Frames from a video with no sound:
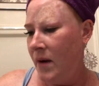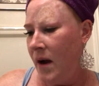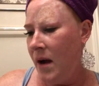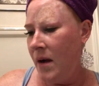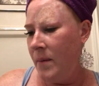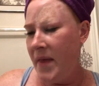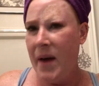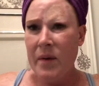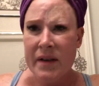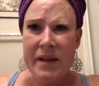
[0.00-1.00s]

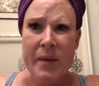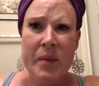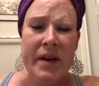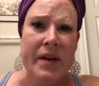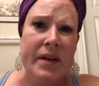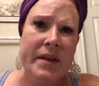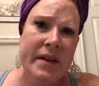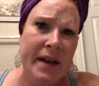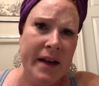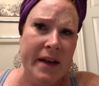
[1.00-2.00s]
That works out pretty good
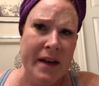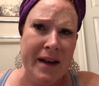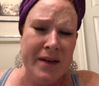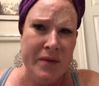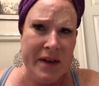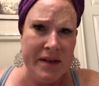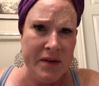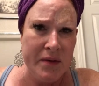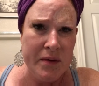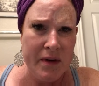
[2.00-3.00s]
to get any kind of
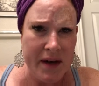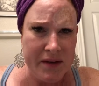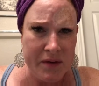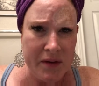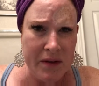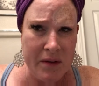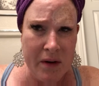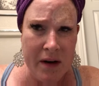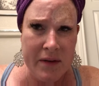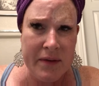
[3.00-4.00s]
residue or extra glue
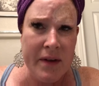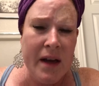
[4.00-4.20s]
off.